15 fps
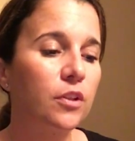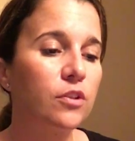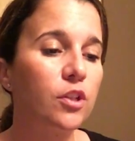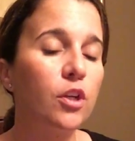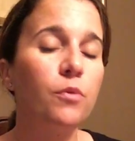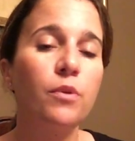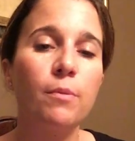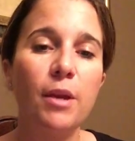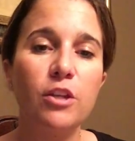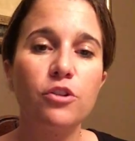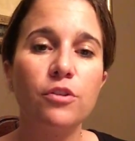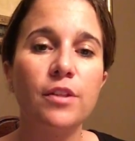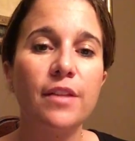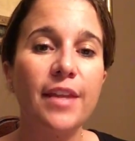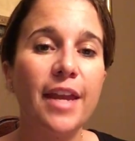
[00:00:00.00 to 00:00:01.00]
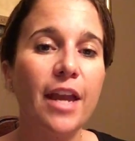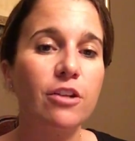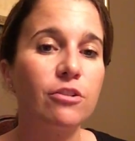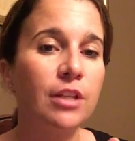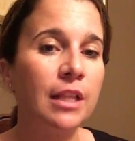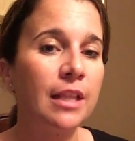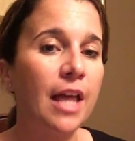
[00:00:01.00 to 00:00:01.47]
So you want to make sure that they
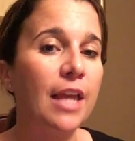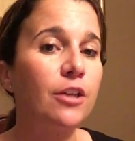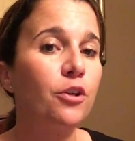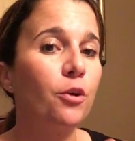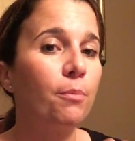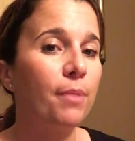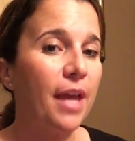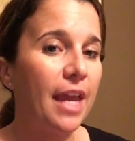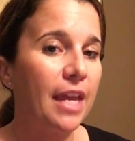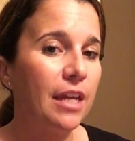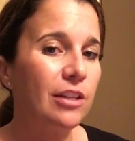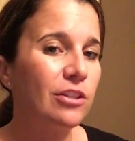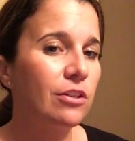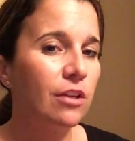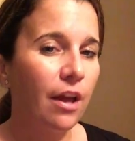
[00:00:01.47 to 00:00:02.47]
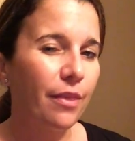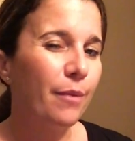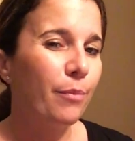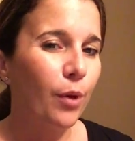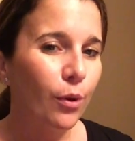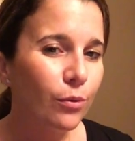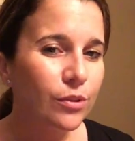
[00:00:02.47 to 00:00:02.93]
actually like your page, not the
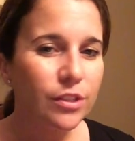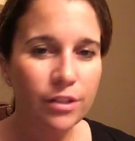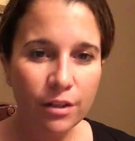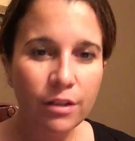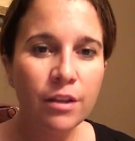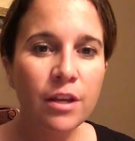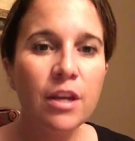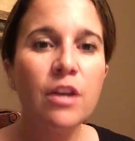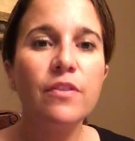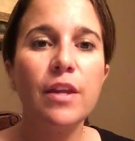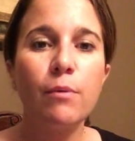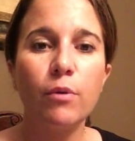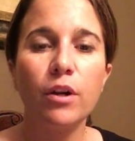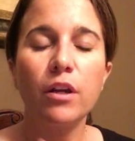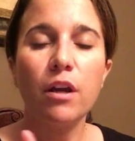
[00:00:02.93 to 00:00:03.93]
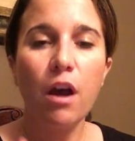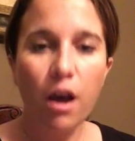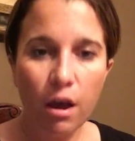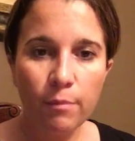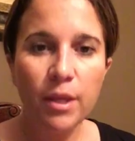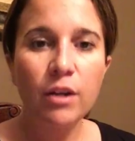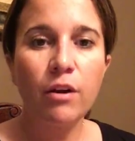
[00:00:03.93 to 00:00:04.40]
post. They want to
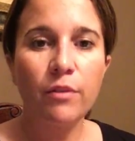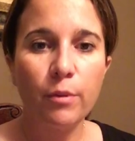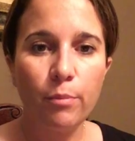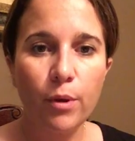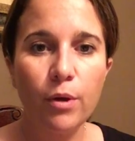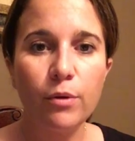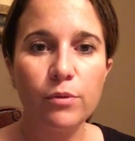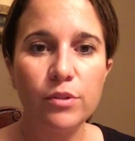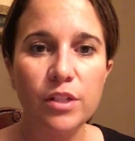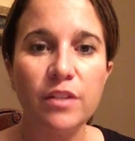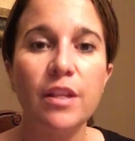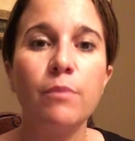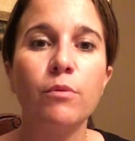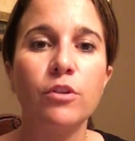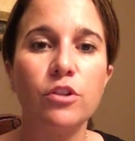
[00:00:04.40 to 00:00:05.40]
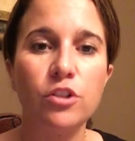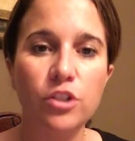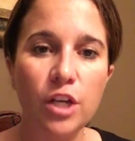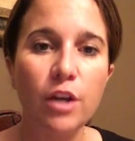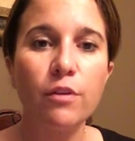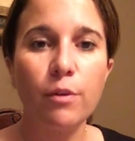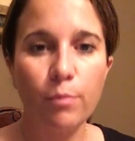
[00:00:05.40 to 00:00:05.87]
comment on the post and they want to
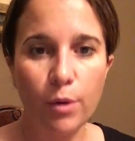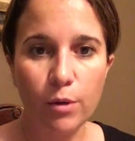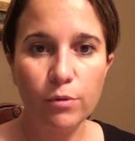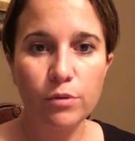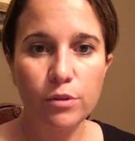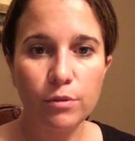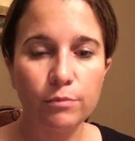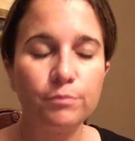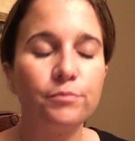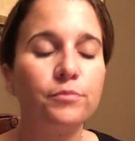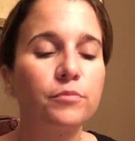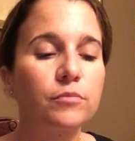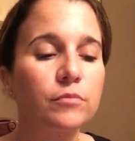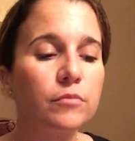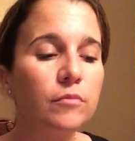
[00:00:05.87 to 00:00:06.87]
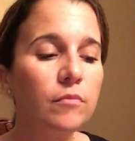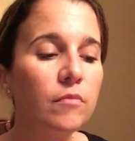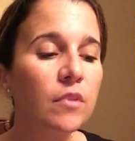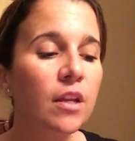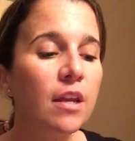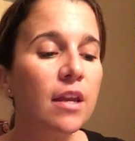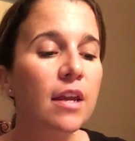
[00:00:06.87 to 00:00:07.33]
share the post.
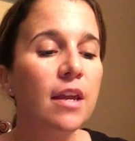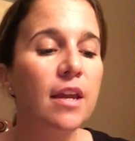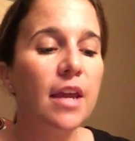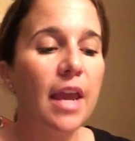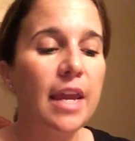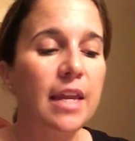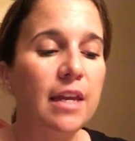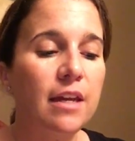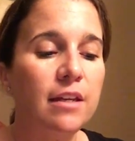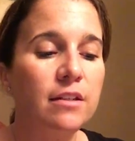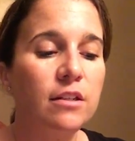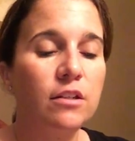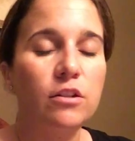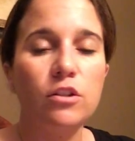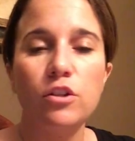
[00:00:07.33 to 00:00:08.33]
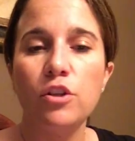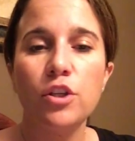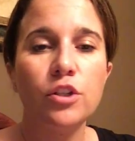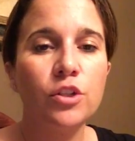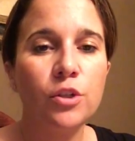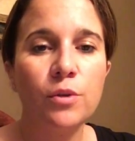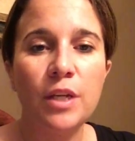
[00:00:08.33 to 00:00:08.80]
And you
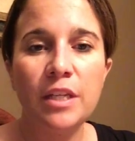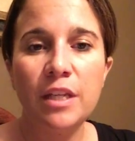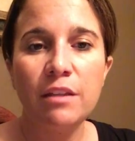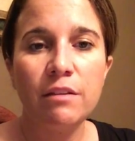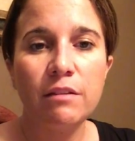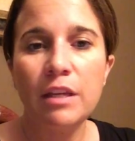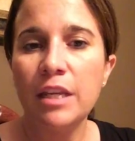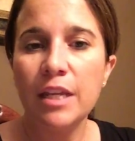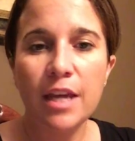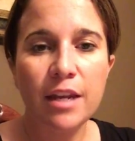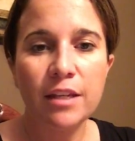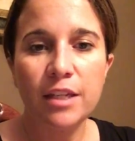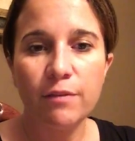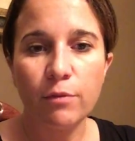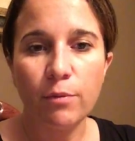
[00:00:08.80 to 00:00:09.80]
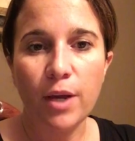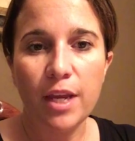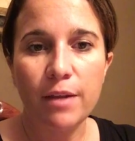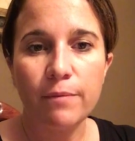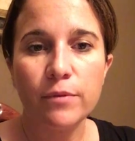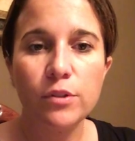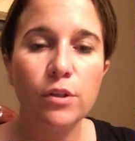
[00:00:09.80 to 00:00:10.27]
can do any kind of giveaway.
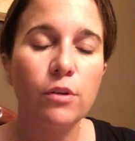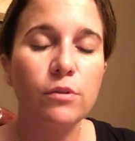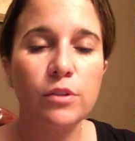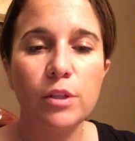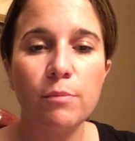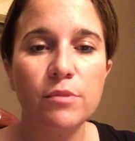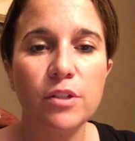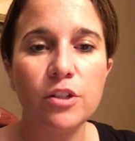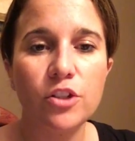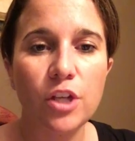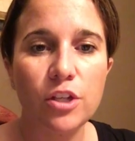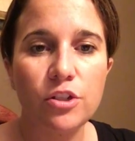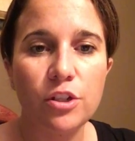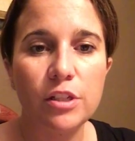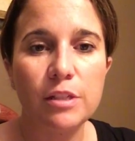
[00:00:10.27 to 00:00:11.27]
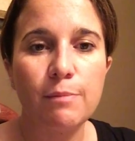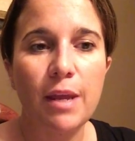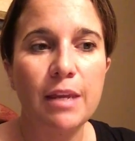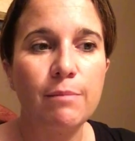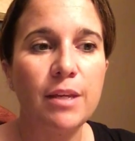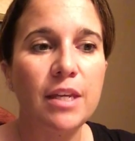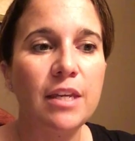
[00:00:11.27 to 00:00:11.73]
So some suggestions
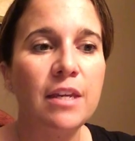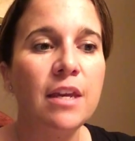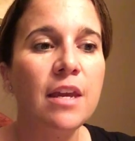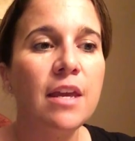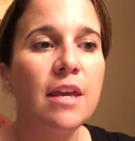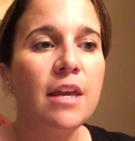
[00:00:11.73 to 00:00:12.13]
may be,